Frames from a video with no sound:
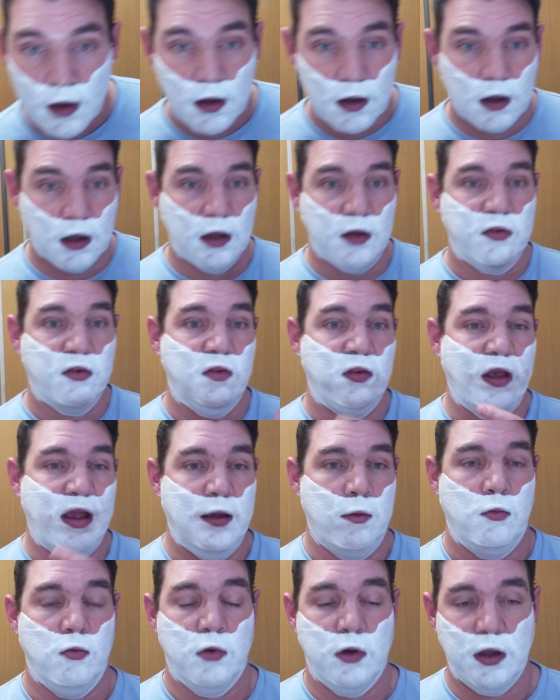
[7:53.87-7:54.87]
And this is a
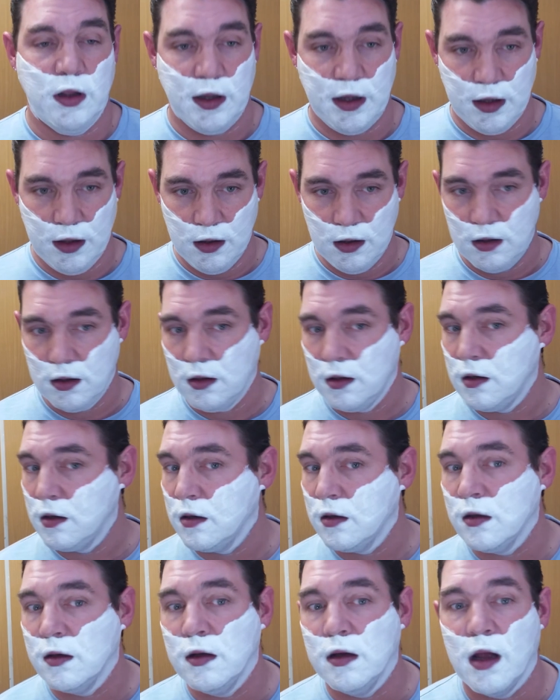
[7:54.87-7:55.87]
really
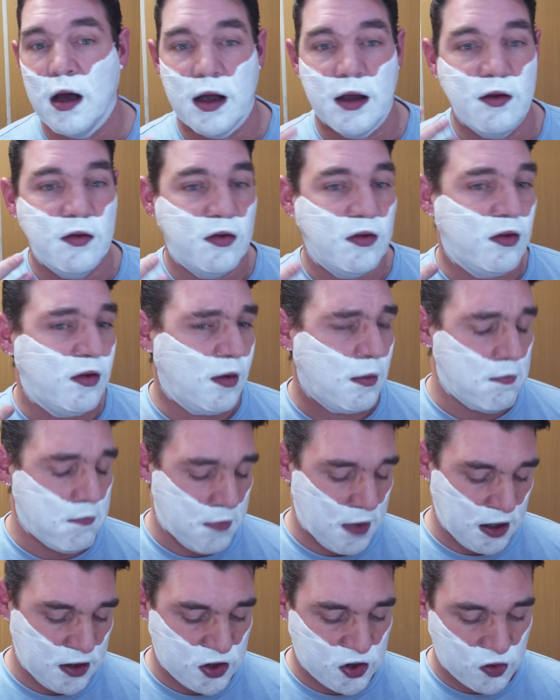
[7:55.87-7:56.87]
nice
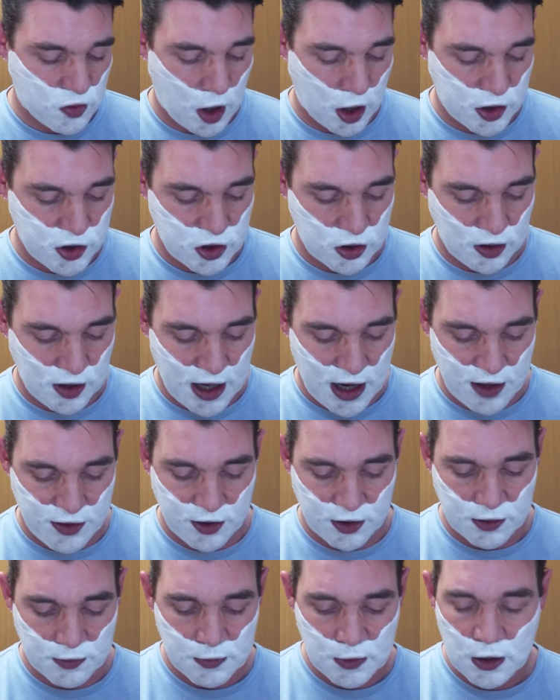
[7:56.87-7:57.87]
mid-structure
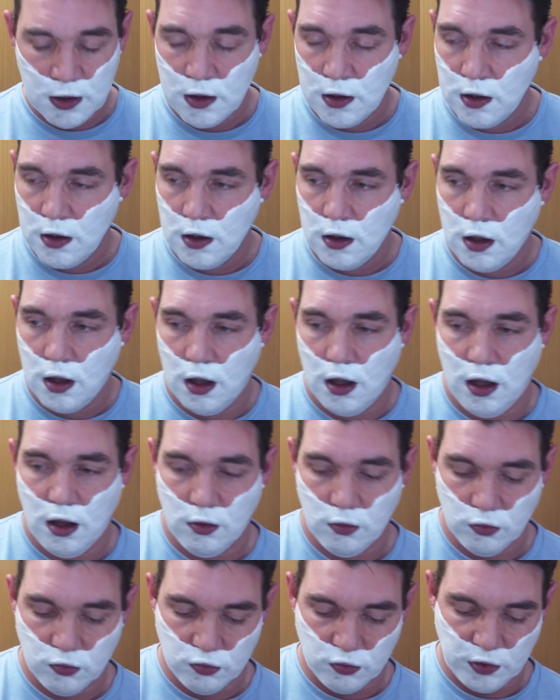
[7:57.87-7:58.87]
lather,
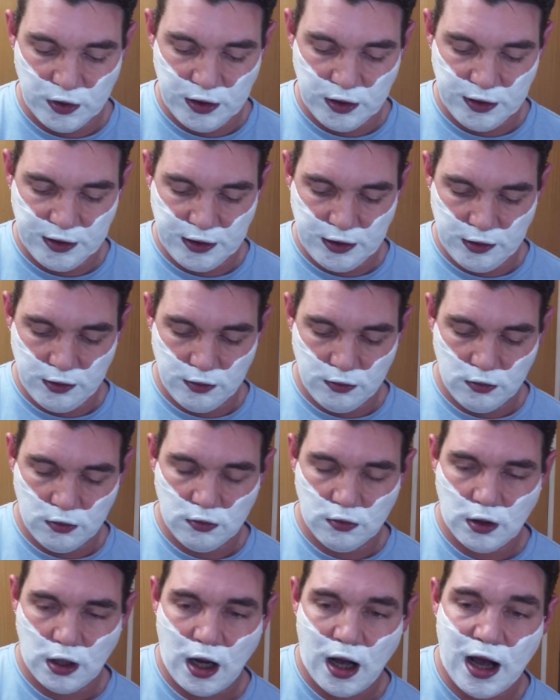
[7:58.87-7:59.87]
really
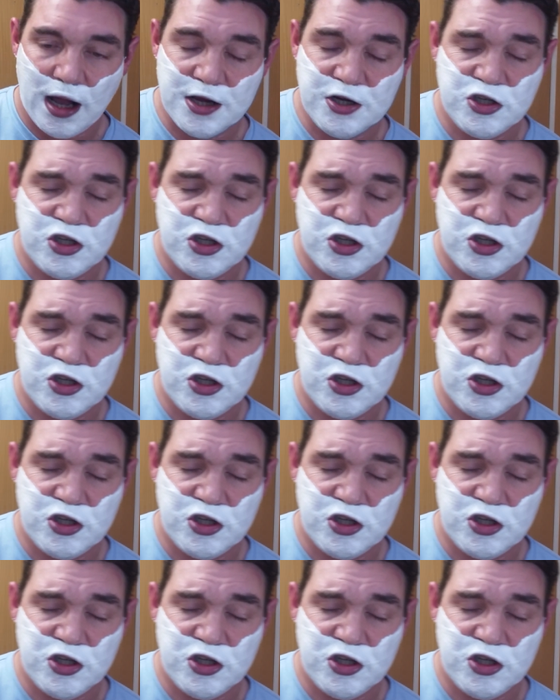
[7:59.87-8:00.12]
high